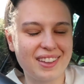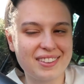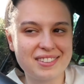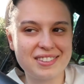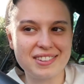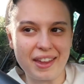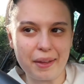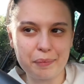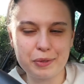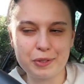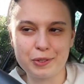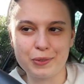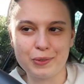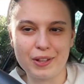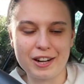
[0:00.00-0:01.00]

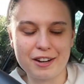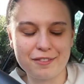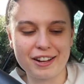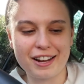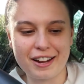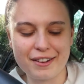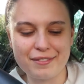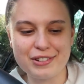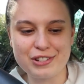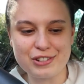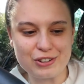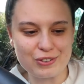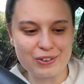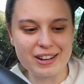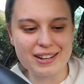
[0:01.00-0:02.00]
skeptical and I'm like, I'm
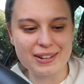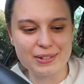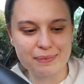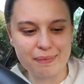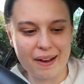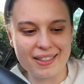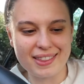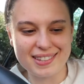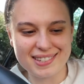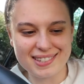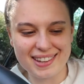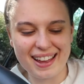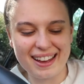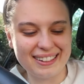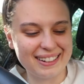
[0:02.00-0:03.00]
intrigued by this
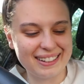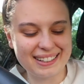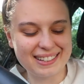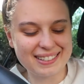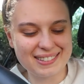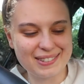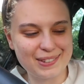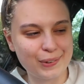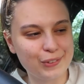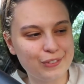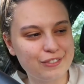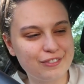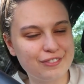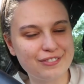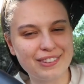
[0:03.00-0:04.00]
sound. I think it's so
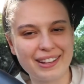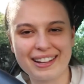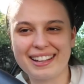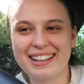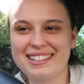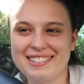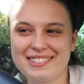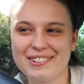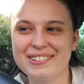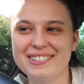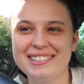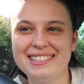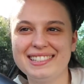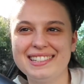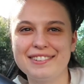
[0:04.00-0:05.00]
like, it's
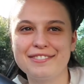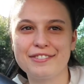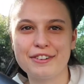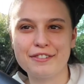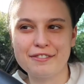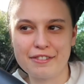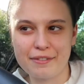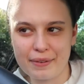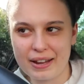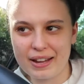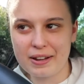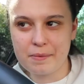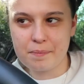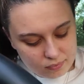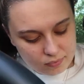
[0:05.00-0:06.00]
so different for
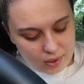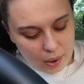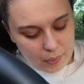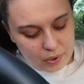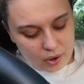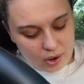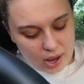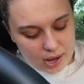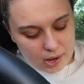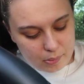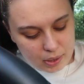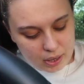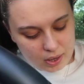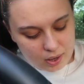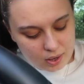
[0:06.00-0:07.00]
me. Now we've got
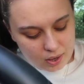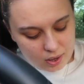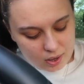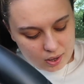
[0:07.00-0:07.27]
Enemy.